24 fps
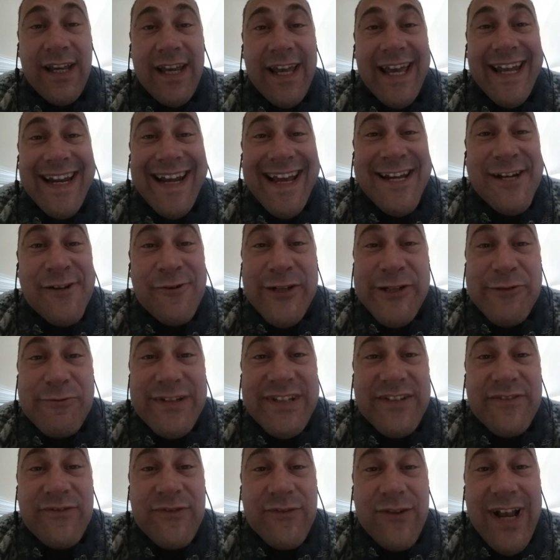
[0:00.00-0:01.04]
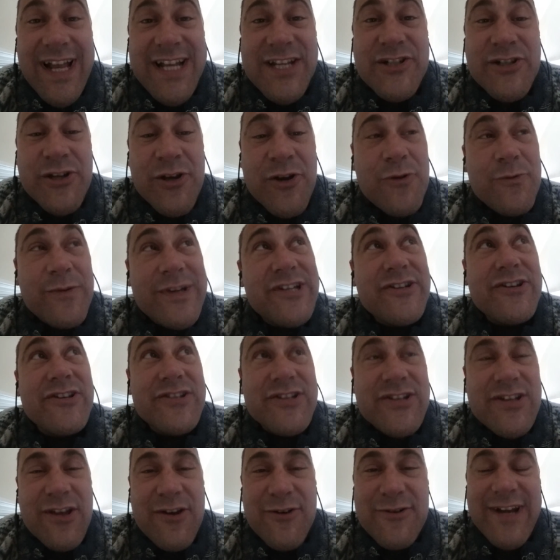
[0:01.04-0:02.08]
And I agree with the French. We should
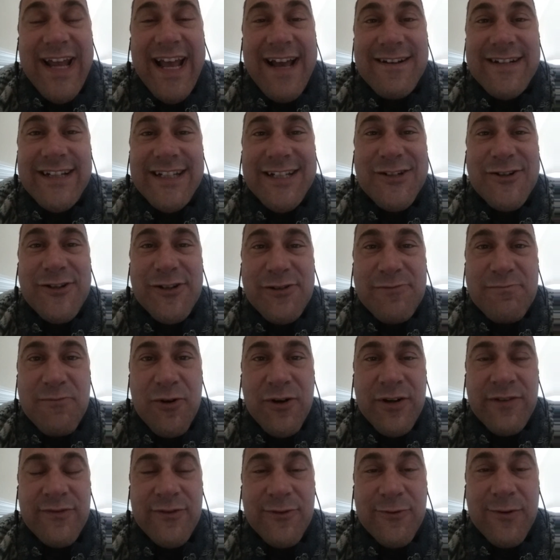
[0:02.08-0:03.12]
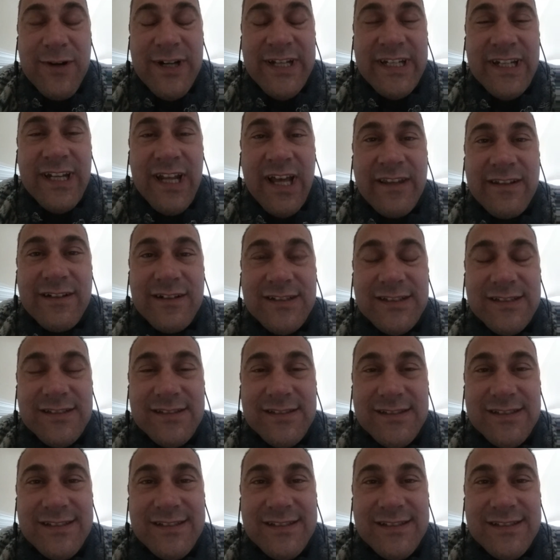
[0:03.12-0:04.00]
slow down and cook more for one another.